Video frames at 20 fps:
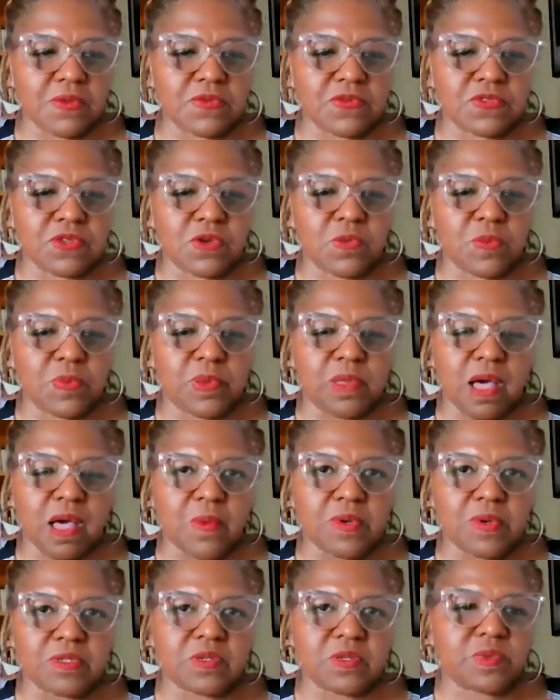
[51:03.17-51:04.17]
So plot
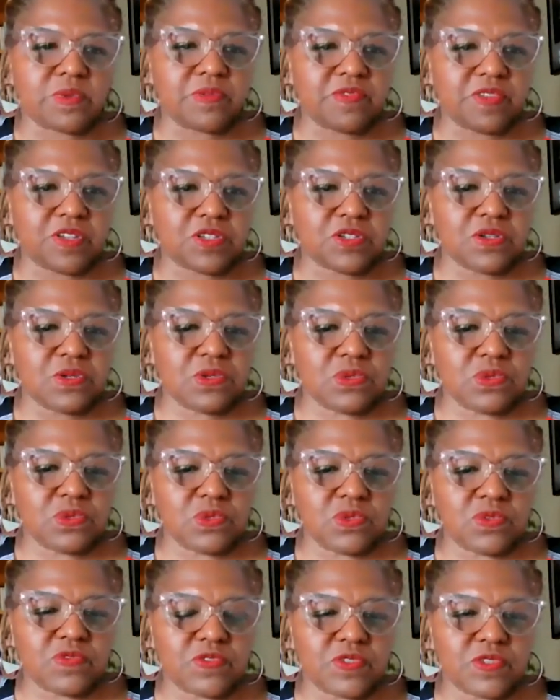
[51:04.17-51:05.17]
was a revision
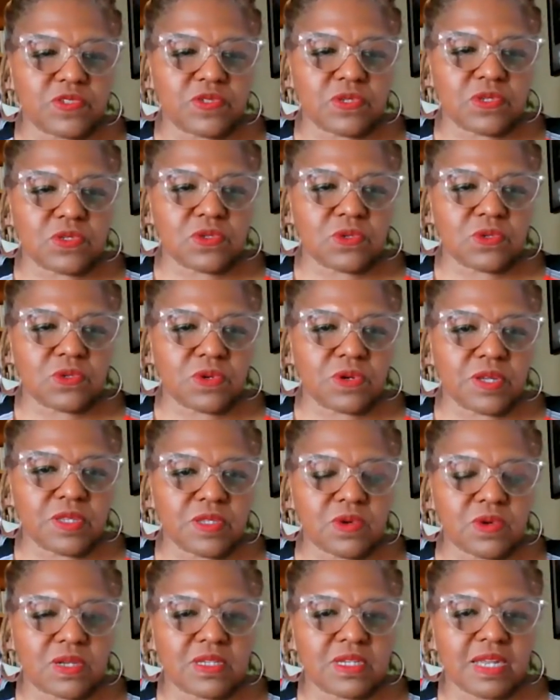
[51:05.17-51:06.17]
tool for this story.
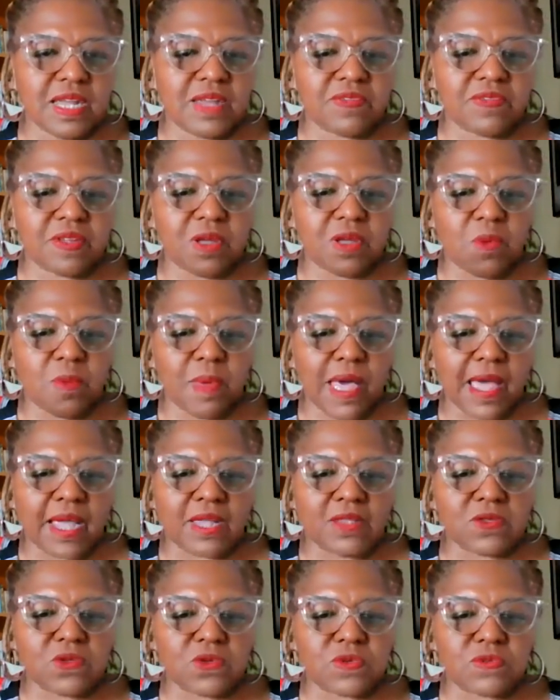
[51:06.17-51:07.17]
So I did have to go
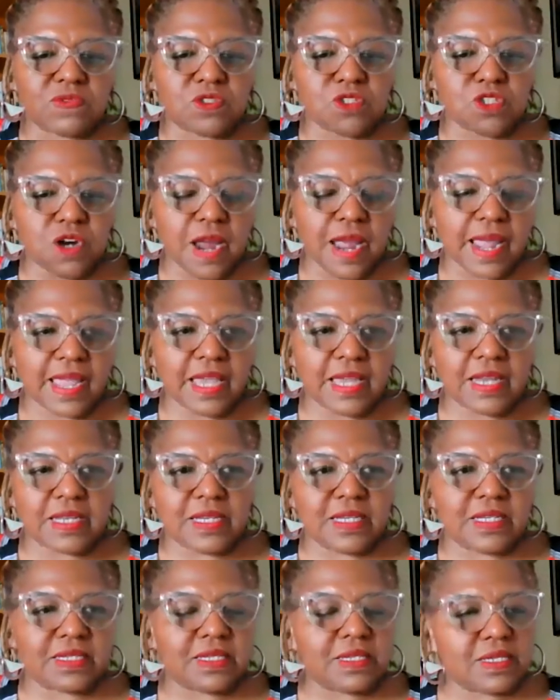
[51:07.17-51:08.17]
back and sort of track it
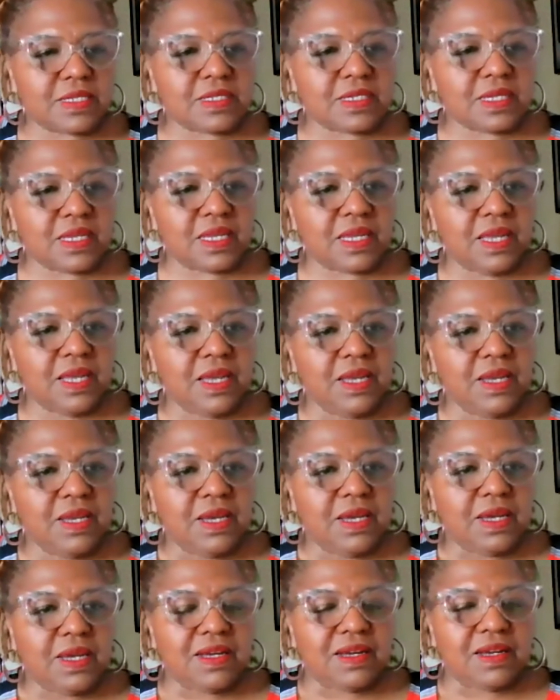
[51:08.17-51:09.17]
and to see
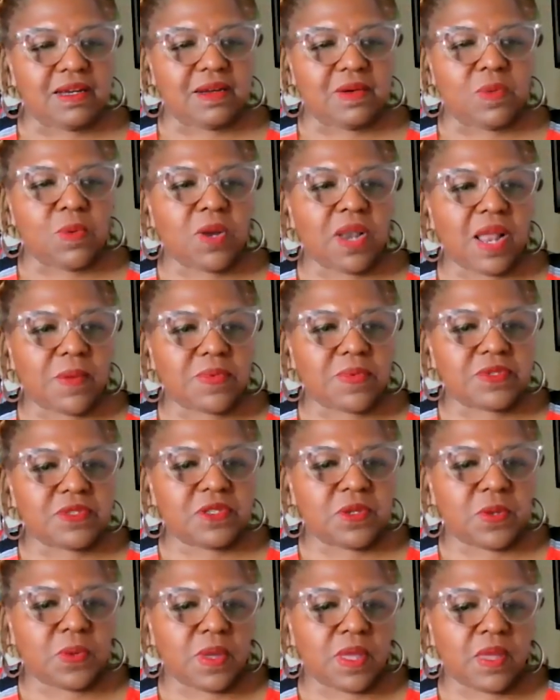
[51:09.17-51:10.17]
what I was
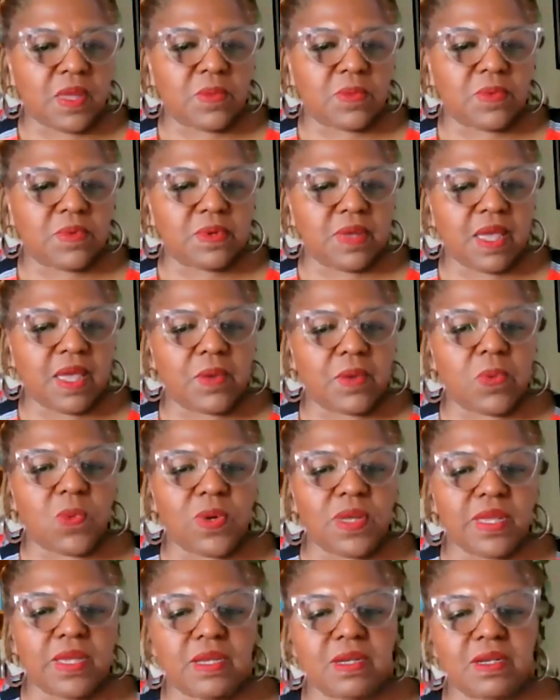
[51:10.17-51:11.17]
doing and
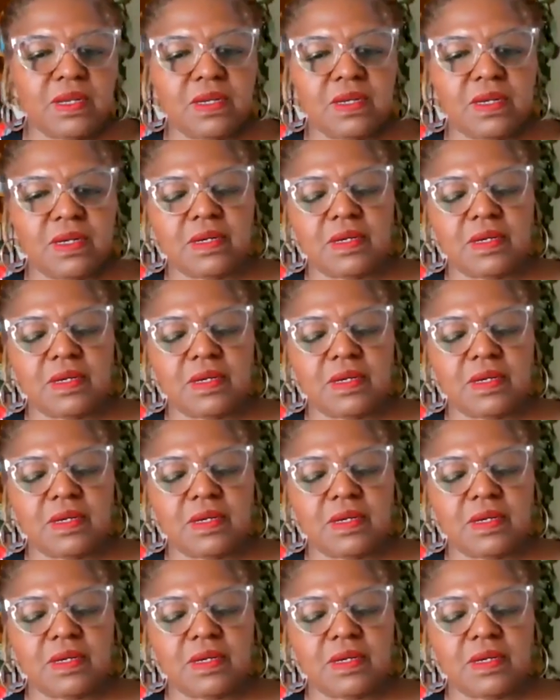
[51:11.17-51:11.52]
when.